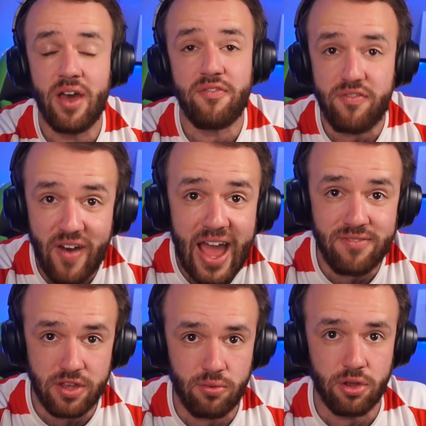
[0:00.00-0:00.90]
A
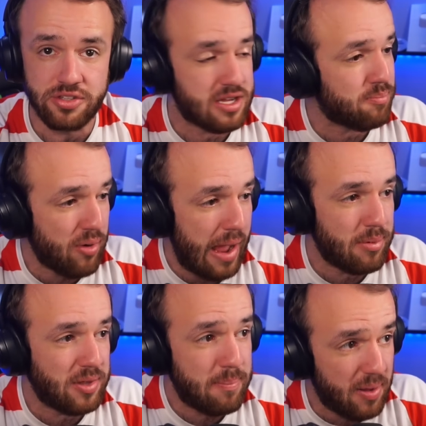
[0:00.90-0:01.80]
five year old can
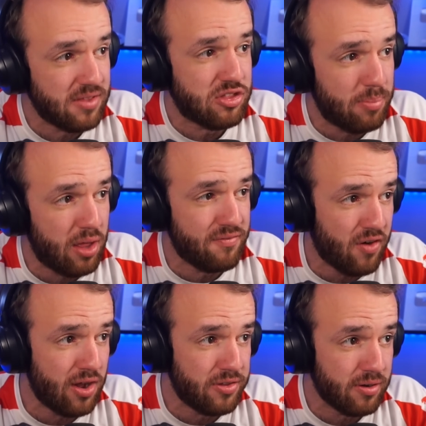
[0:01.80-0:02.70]
probably punt the ball
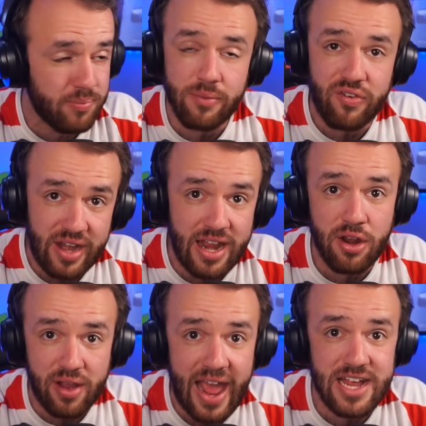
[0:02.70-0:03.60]
farther than
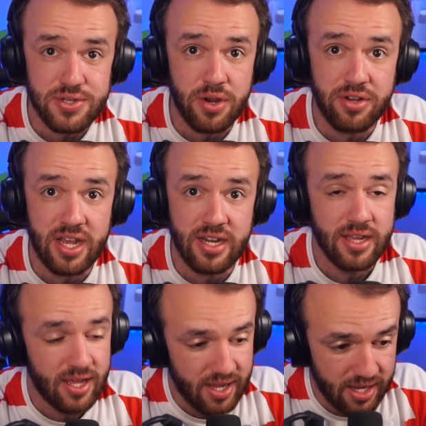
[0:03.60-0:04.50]
Fernando Castro did
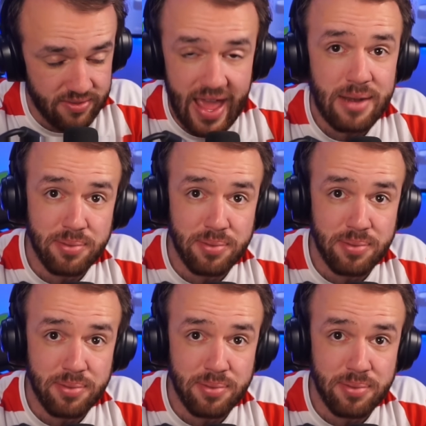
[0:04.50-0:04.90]
in that